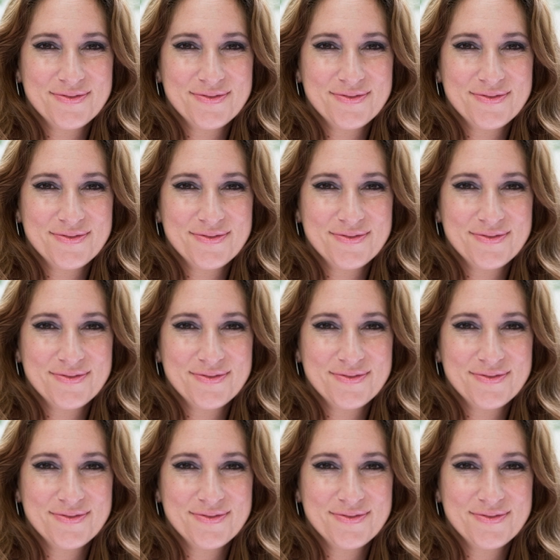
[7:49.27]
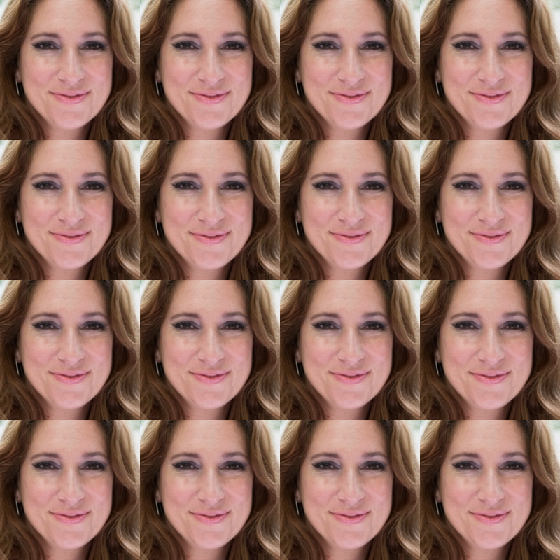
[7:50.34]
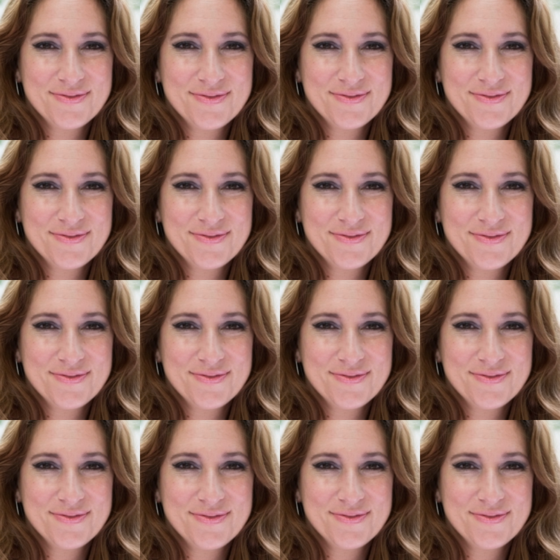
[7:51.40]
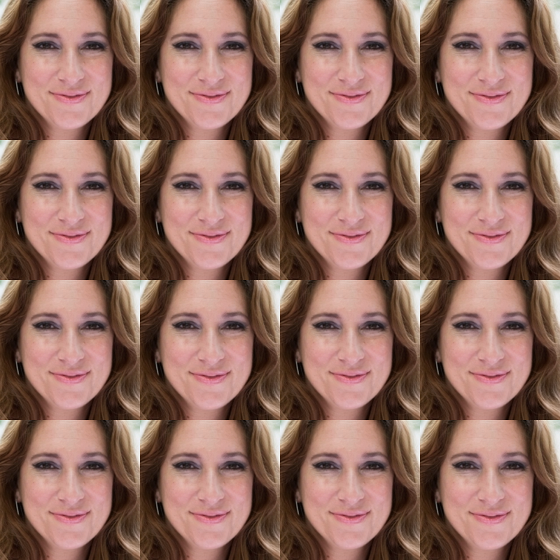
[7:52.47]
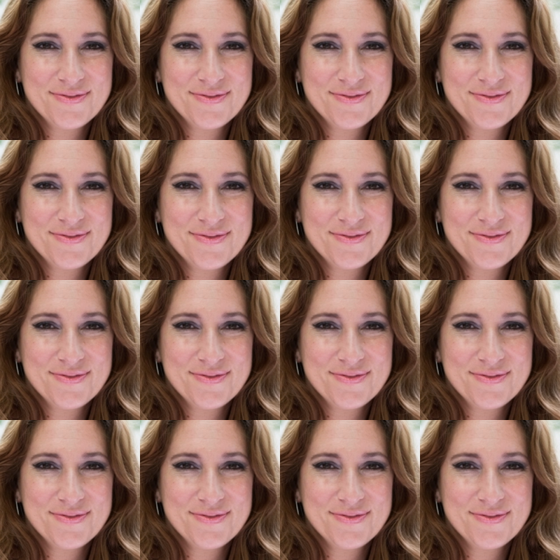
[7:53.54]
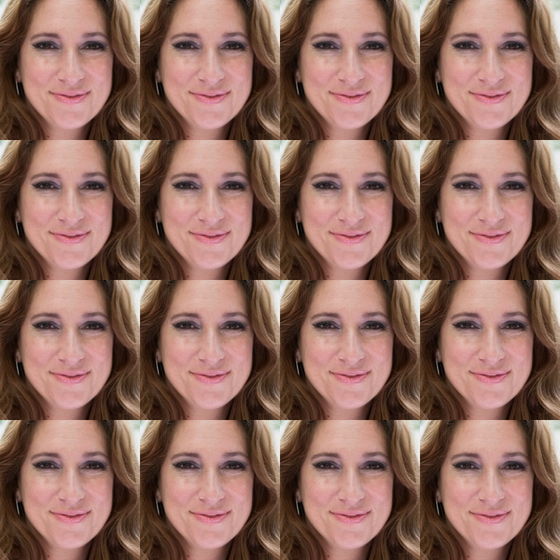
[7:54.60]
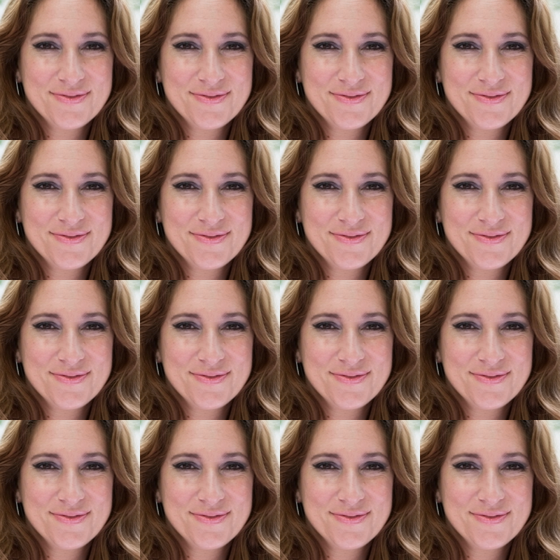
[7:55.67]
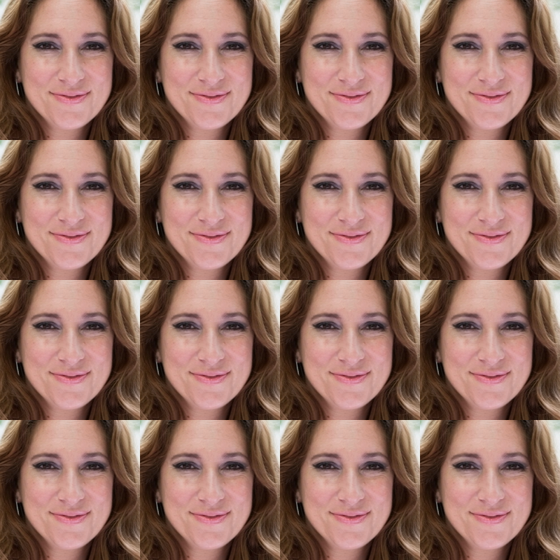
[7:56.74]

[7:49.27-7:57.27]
(no lip movement)